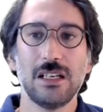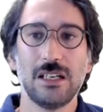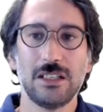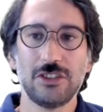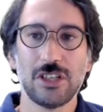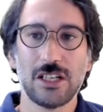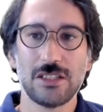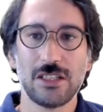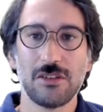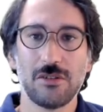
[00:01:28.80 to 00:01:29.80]

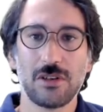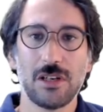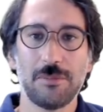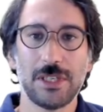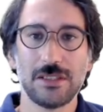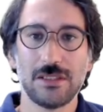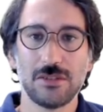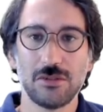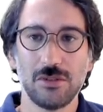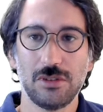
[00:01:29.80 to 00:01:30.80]
charging your capacitor.
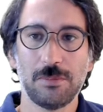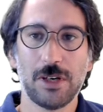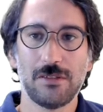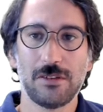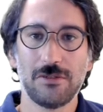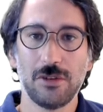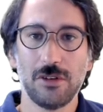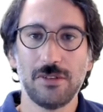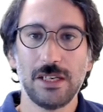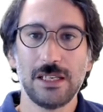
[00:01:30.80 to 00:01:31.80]
So the power
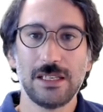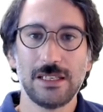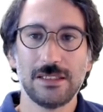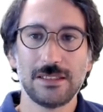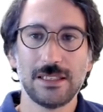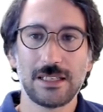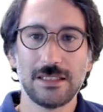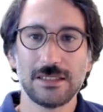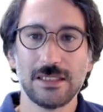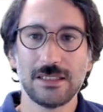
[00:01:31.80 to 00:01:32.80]
flow in the
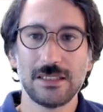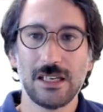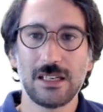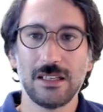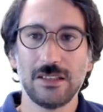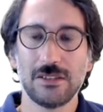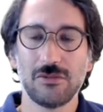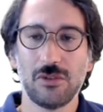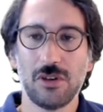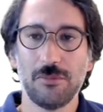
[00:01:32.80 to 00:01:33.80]
second cycle is
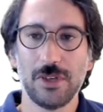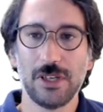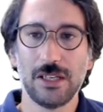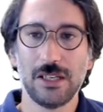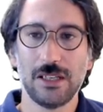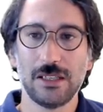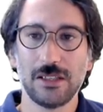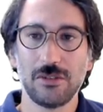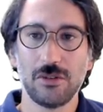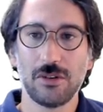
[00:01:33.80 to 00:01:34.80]
from
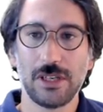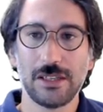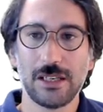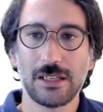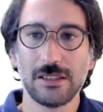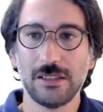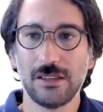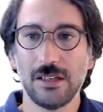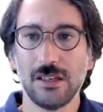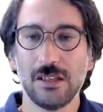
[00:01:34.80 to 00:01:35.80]
your inductor
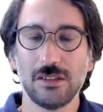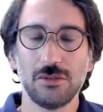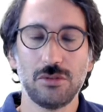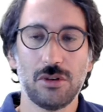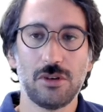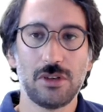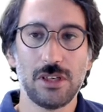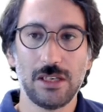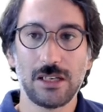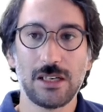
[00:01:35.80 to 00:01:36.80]
to your
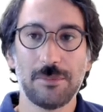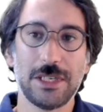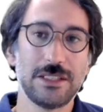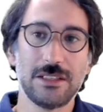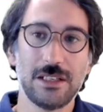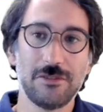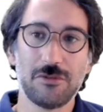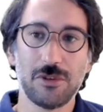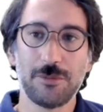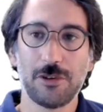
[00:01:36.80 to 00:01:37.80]
capacitor, and
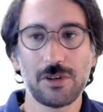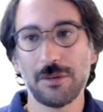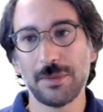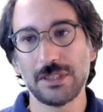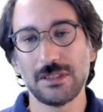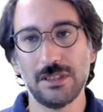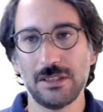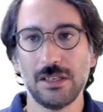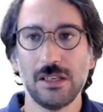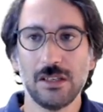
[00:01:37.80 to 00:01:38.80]
from your capacitor
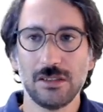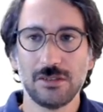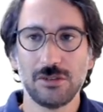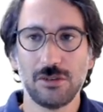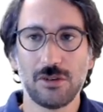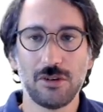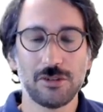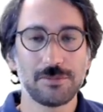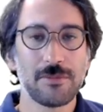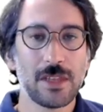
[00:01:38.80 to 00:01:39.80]
to your load.
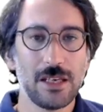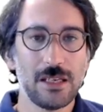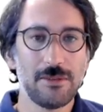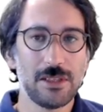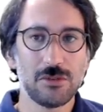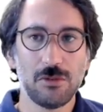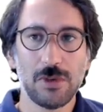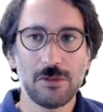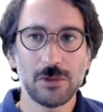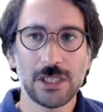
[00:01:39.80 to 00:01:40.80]
Anyway, so
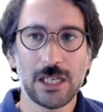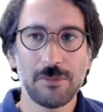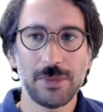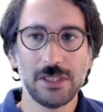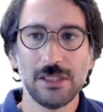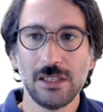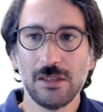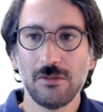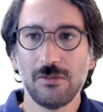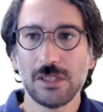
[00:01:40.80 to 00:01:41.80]
what would happen?
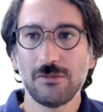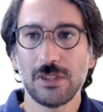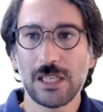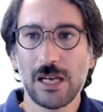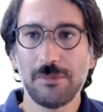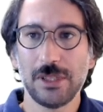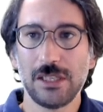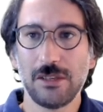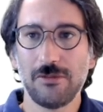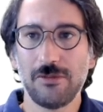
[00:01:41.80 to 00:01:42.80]
What will happen
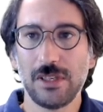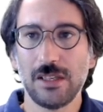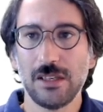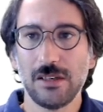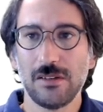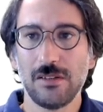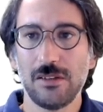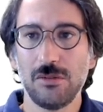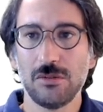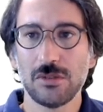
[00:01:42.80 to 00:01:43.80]
if we
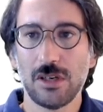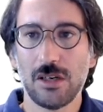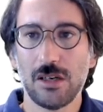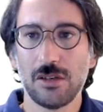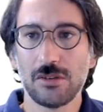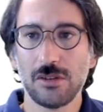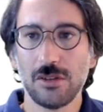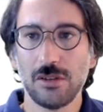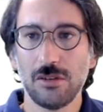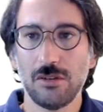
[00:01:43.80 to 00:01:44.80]
reduce our
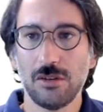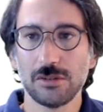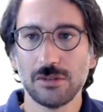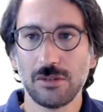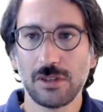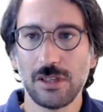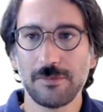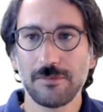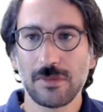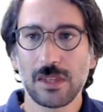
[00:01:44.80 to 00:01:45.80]
load? Okay,
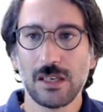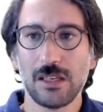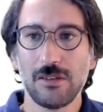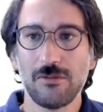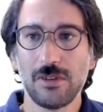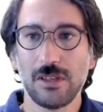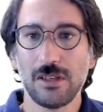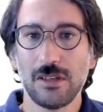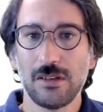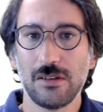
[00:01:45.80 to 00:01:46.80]
if we
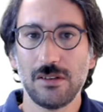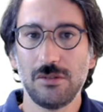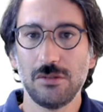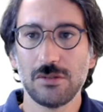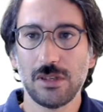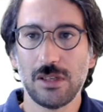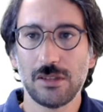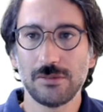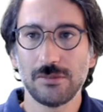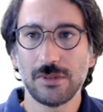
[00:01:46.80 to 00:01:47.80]
reduce our,
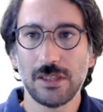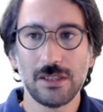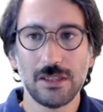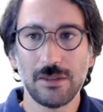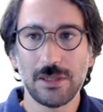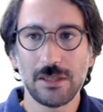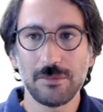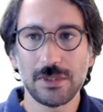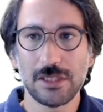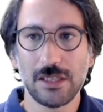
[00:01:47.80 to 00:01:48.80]
now let me
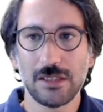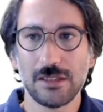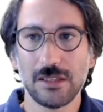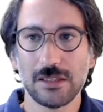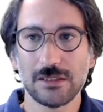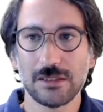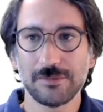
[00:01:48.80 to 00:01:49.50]
say not